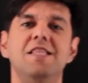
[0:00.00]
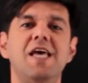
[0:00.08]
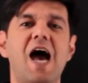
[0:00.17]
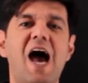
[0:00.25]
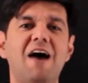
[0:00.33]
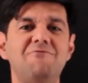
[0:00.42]

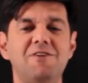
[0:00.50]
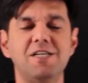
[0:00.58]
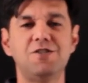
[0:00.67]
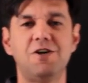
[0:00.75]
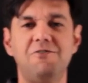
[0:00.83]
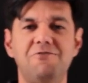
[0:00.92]
the
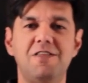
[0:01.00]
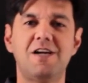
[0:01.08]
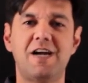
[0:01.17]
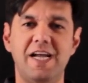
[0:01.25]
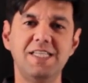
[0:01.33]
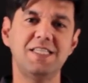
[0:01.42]
average of
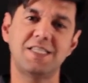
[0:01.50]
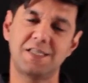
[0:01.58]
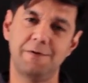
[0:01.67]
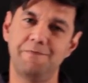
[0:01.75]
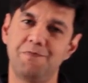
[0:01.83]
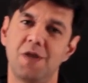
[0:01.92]
the
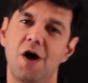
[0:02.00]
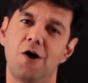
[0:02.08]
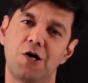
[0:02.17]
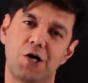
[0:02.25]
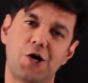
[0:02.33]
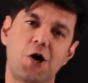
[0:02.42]
rest
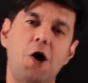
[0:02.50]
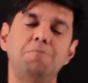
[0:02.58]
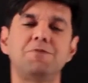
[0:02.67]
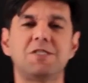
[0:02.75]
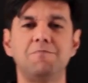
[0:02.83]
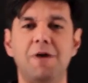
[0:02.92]

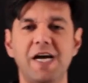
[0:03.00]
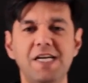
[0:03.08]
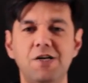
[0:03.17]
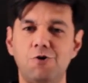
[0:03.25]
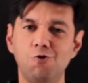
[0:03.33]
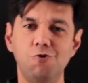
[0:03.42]
drops
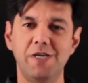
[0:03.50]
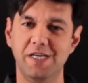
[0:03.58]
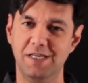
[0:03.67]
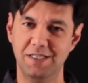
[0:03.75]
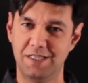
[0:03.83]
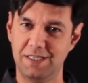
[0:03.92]
by 2
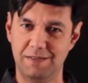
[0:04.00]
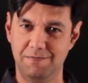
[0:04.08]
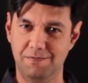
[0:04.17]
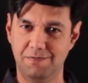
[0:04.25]
years.